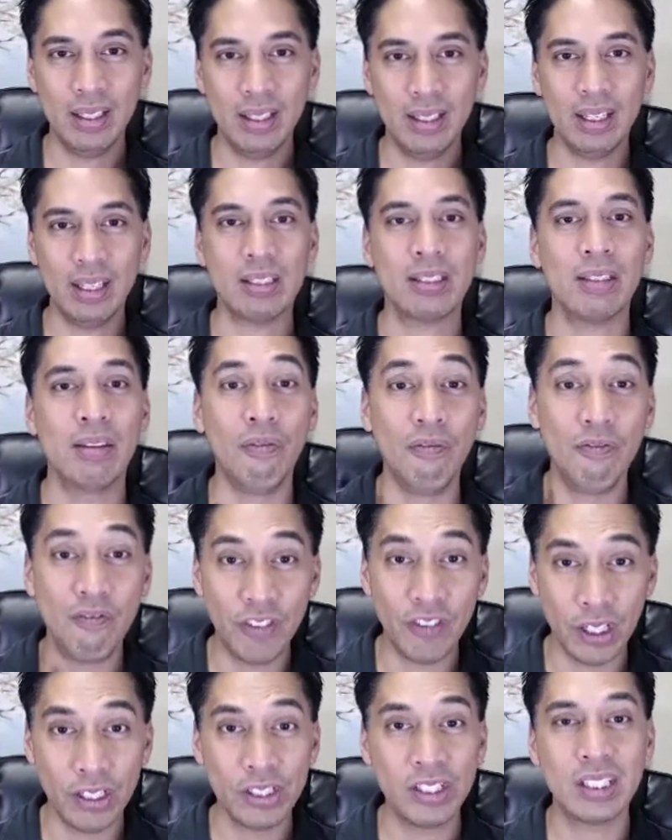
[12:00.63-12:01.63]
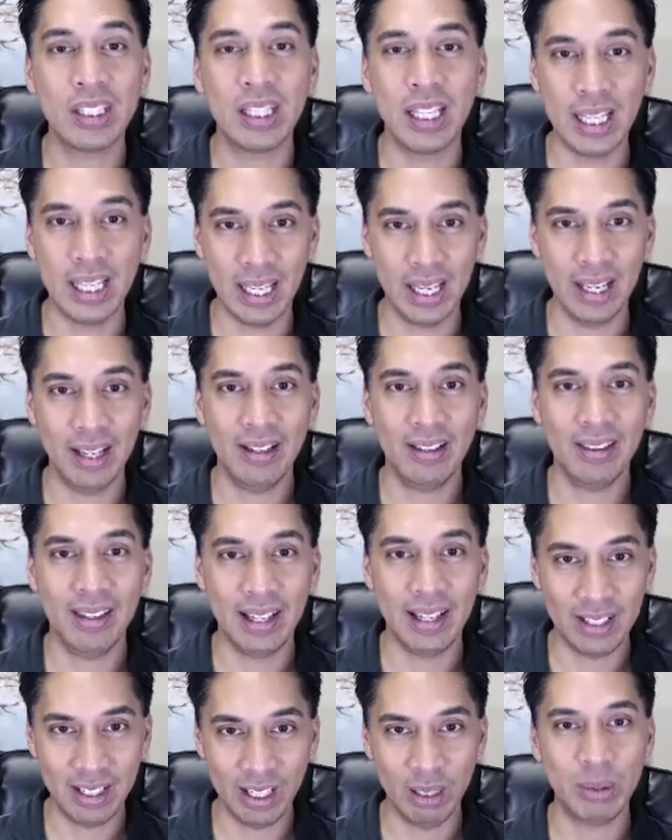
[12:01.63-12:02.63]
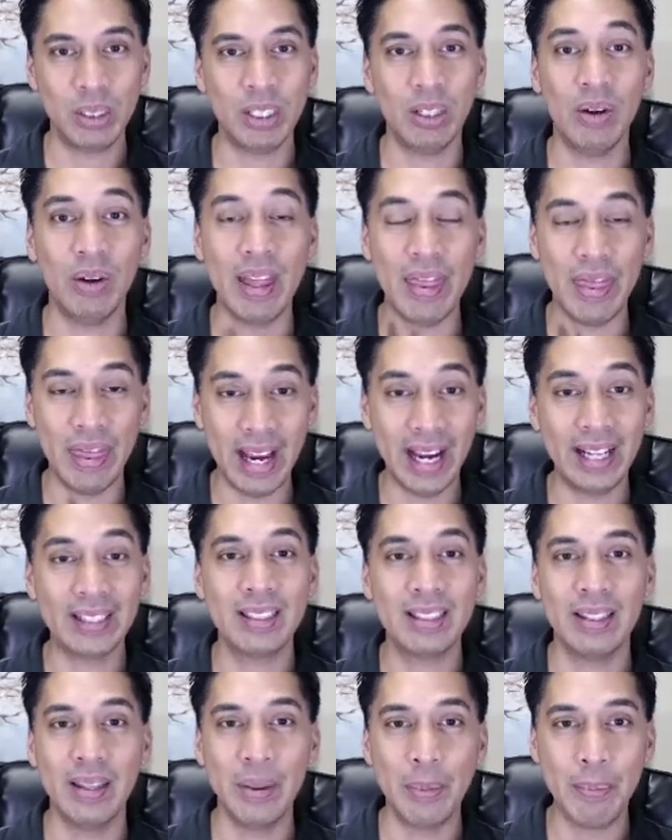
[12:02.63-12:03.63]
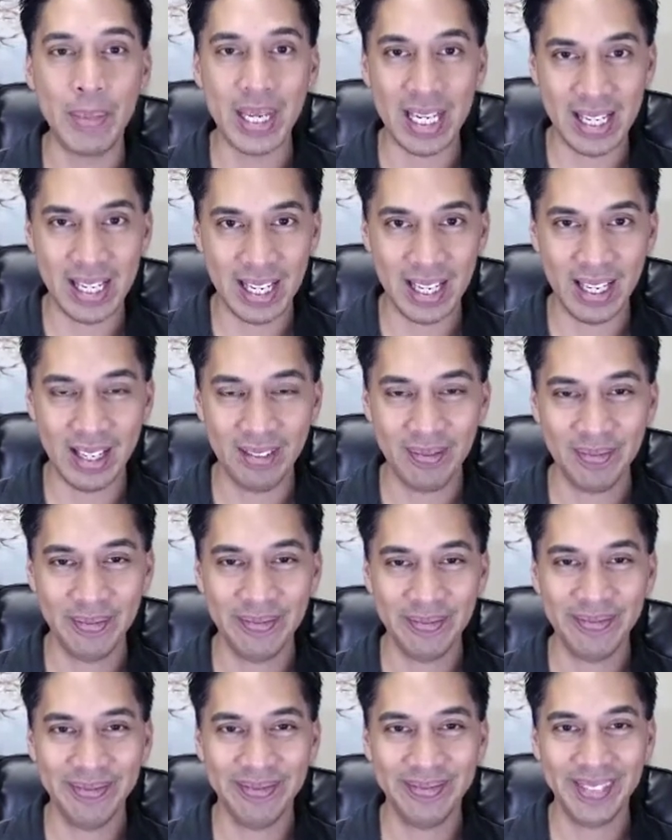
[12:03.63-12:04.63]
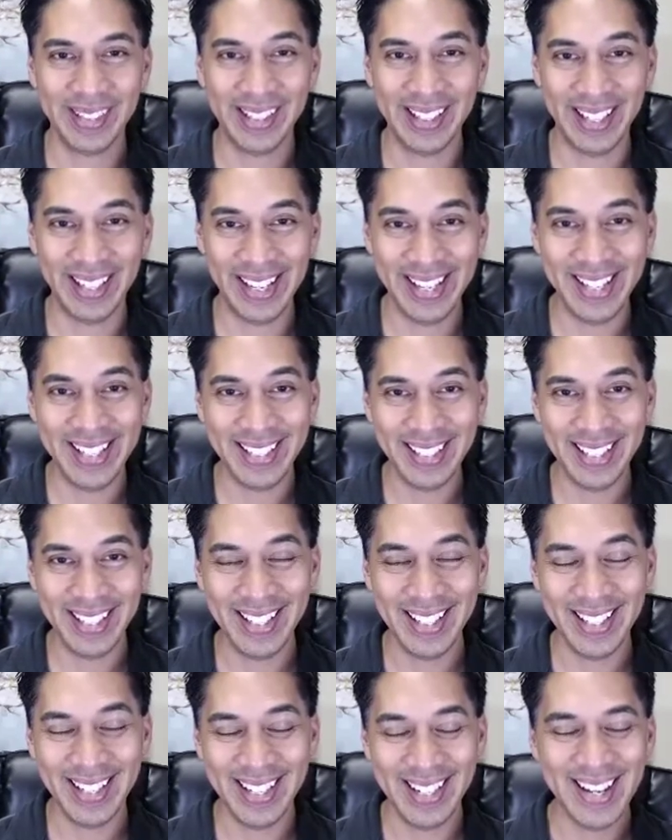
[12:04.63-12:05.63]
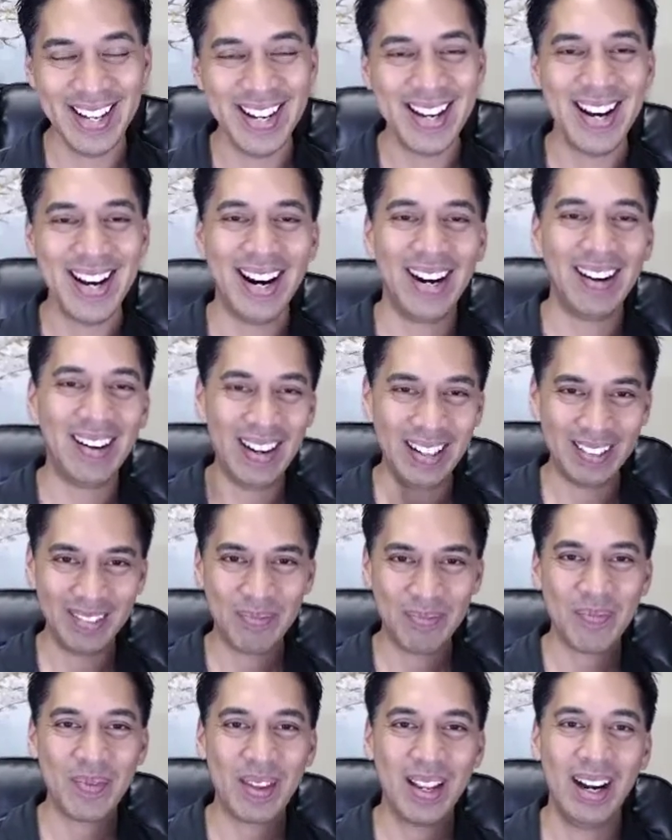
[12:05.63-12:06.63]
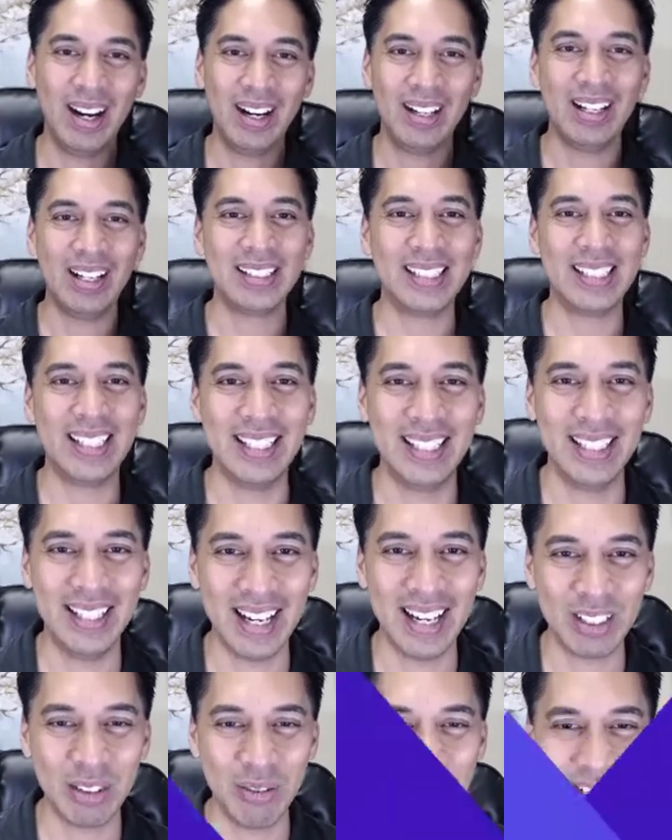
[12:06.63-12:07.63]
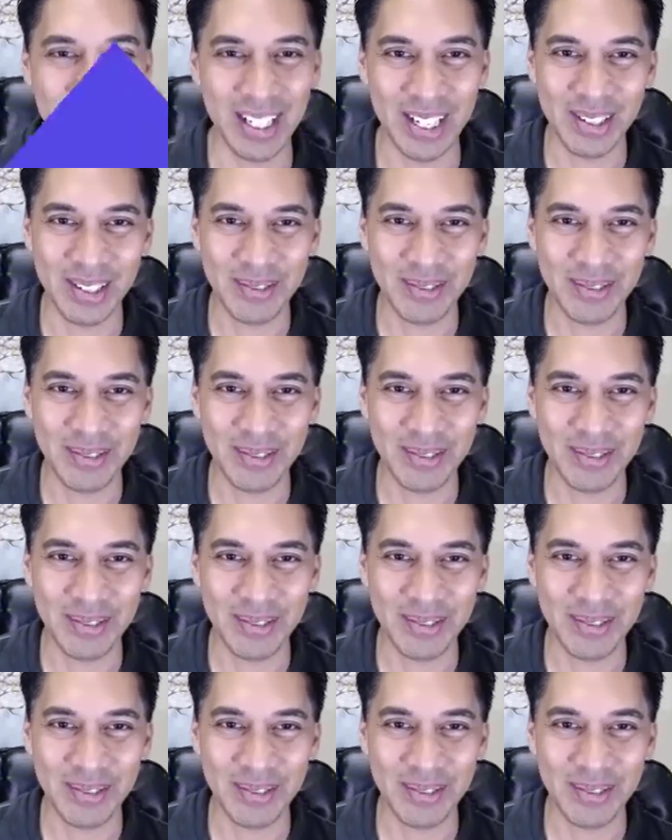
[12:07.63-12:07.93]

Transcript: it's the first thing that comes to you, and that's the meaning. Okay. All right. I'll see you in the next video.